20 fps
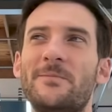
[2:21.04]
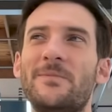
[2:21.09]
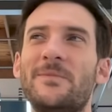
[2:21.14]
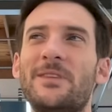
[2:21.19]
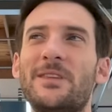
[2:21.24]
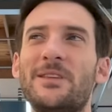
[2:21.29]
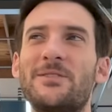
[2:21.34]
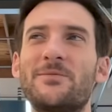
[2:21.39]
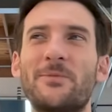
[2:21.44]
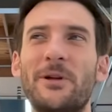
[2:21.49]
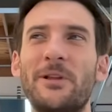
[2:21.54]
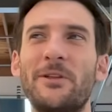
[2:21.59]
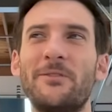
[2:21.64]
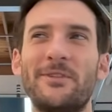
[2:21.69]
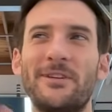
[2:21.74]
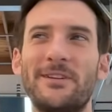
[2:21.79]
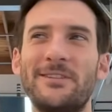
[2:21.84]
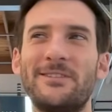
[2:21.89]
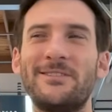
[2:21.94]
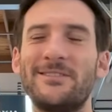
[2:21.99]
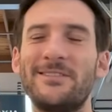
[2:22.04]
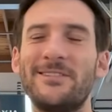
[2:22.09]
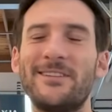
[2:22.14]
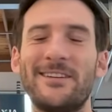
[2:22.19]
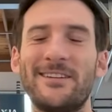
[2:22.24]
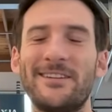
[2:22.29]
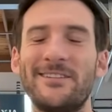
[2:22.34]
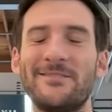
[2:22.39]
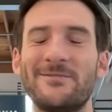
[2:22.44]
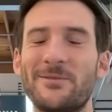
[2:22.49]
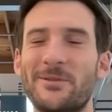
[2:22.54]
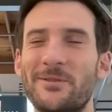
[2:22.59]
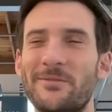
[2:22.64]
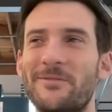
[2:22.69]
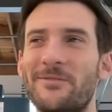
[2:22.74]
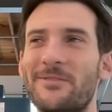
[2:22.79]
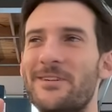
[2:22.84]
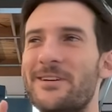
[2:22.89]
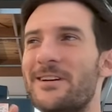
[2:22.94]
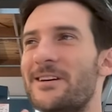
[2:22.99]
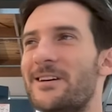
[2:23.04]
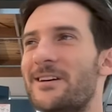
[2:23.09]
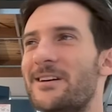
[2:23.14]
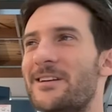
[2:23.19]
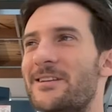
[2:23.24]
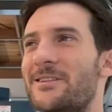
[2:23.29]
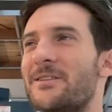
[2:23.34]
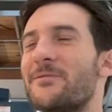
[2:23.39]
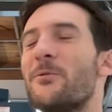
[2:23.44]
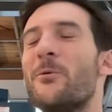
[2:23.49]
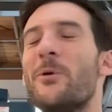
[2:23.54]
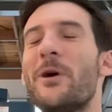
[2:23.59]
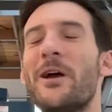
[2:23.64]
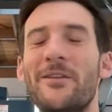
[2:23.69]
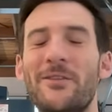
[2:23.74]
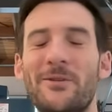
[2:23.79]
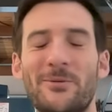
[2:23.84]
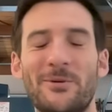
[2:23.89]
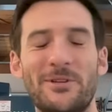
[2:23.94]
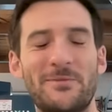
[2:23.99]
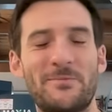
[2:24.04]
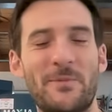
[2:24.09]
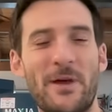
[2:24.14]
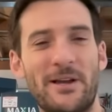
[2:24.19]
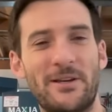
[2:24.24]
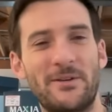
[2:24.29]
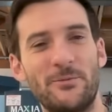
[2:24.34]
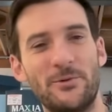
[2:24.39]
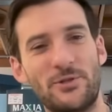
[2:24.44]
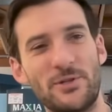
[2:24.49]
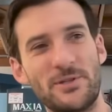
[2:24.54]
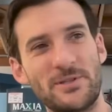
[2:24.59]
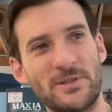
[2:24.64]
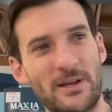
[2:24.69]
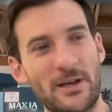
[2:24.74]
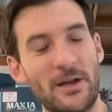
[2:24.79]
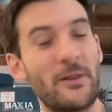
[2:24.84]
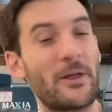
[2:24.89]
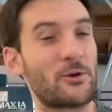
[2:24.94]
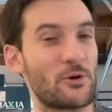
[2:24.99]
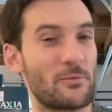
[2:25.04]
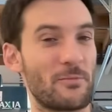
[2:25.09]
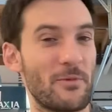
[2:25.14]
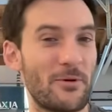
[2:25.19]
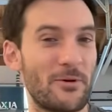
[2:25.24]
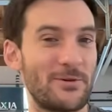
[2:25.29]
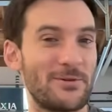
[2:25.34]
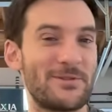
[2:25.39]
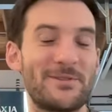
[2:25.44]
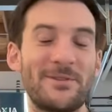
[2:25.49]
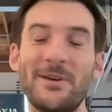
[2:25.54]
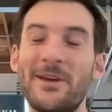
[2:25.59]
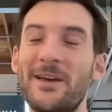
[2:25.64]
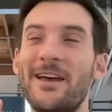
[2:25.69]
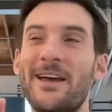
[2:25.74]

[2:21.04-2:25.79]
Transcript: that's relevant in a sort of a different way that you would expect, which is like electric motors.